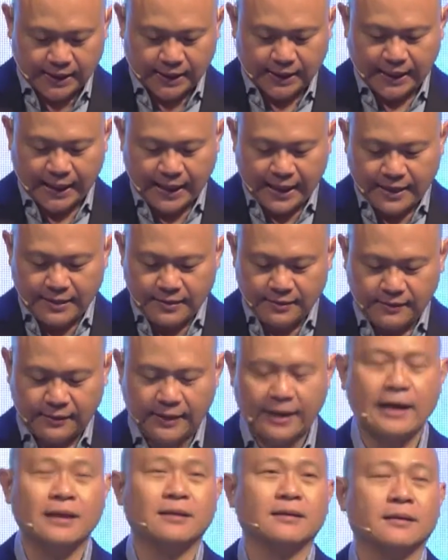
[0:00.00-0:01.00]
And
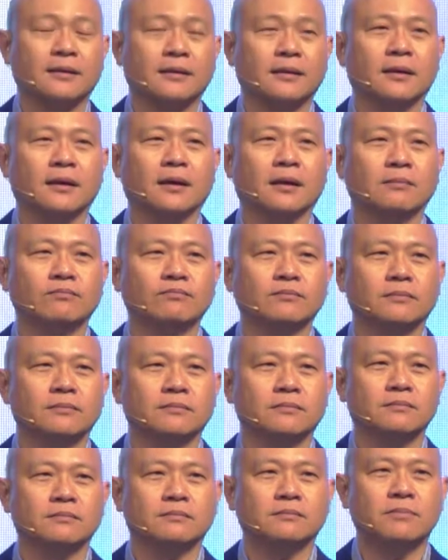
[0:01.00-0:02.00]
that,
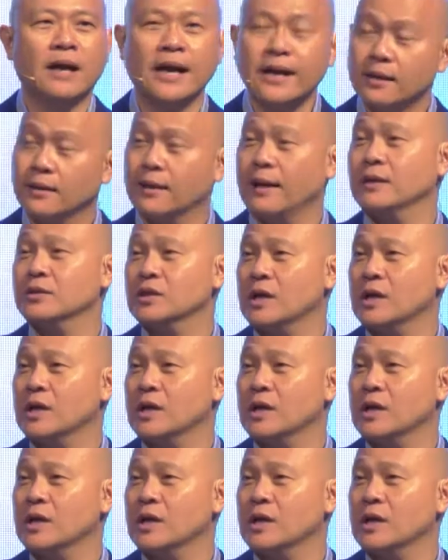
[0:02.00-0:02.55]
by and large,